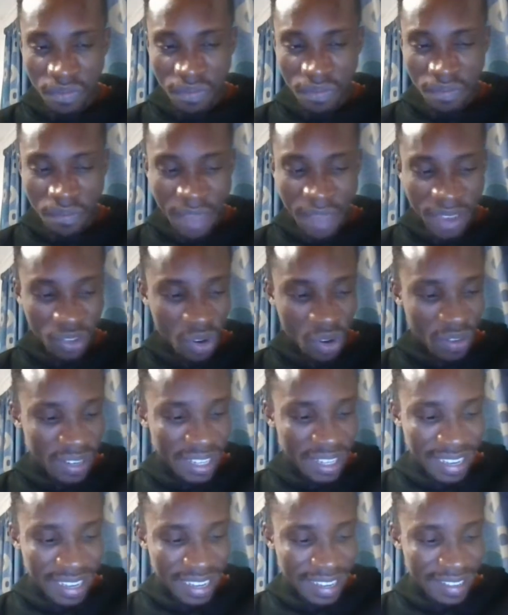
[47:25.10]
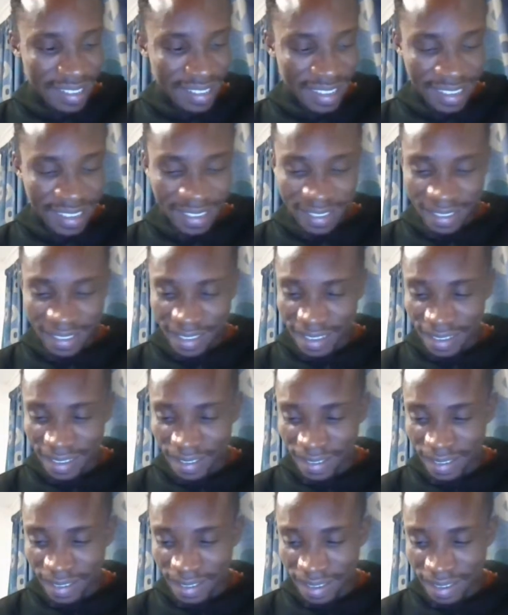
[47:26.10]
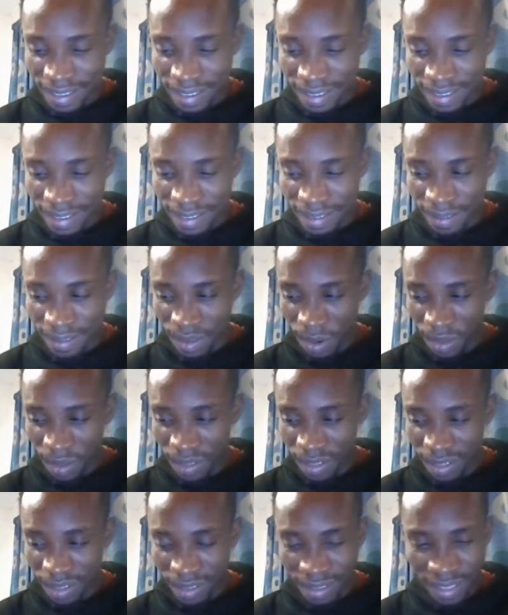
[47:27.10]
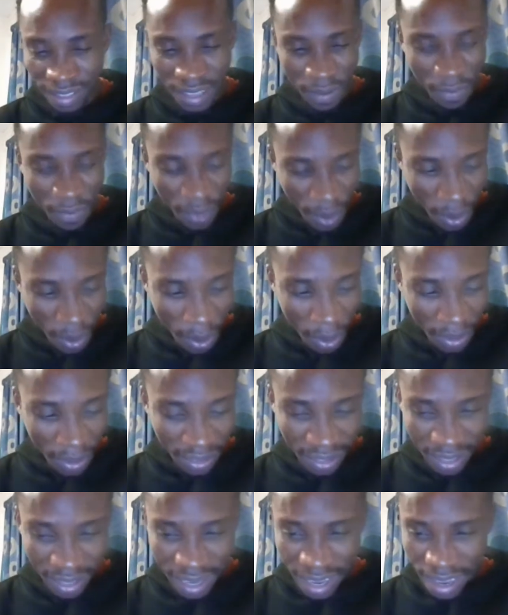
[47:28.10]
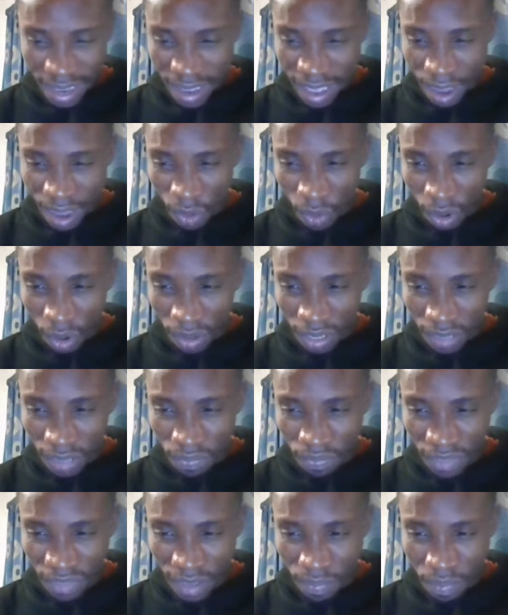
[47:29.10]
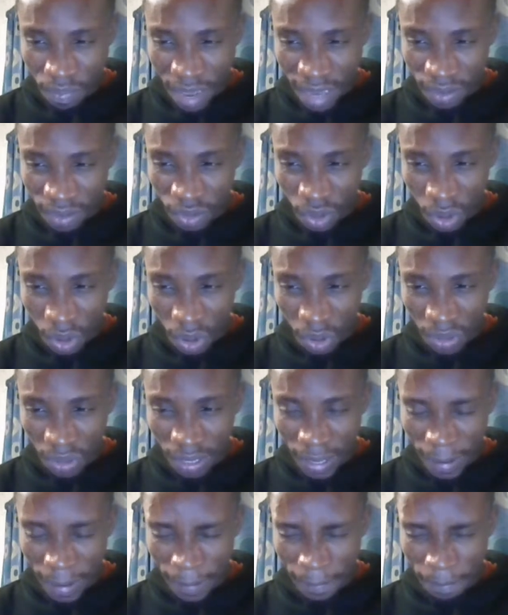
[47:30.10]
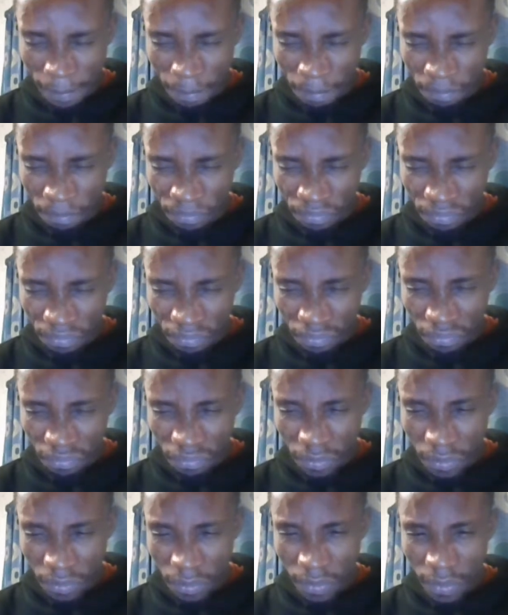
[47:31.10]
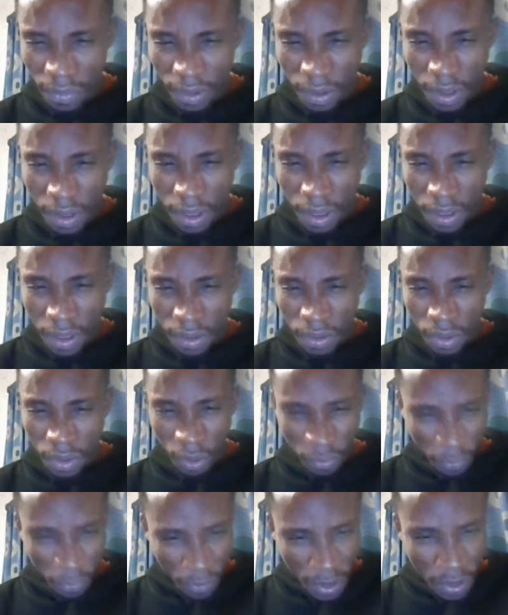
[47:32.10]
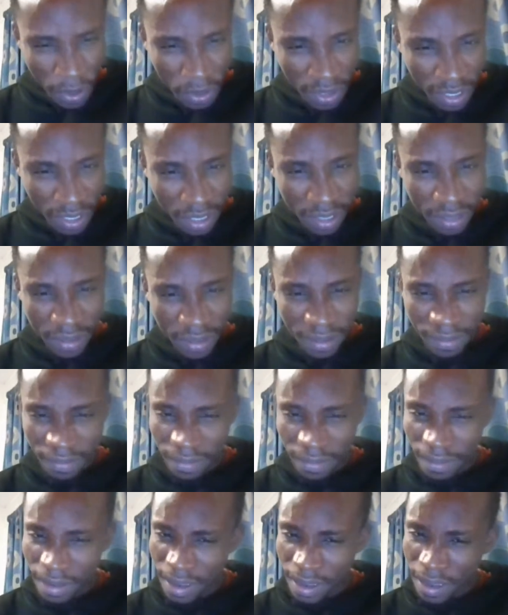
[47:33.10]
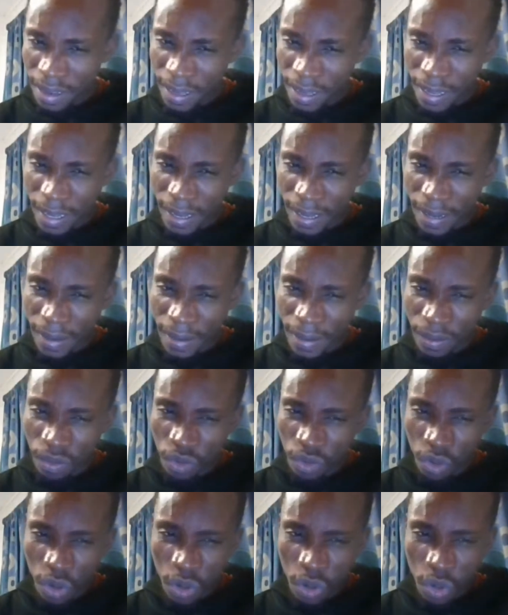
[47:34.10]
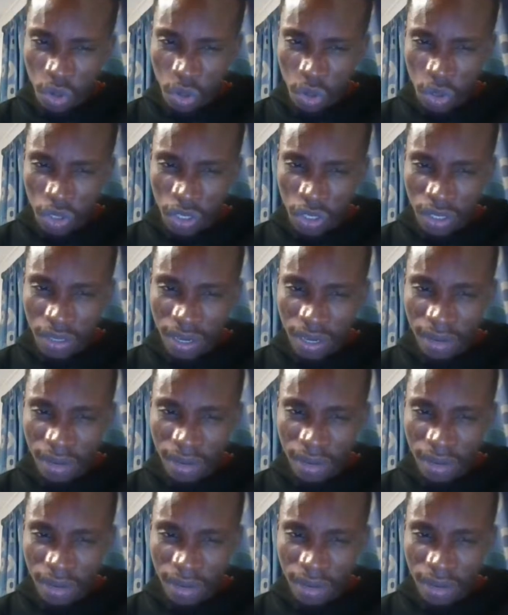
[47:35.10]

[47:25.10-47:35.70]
measuring it is not difficult. What it depends on your field. You could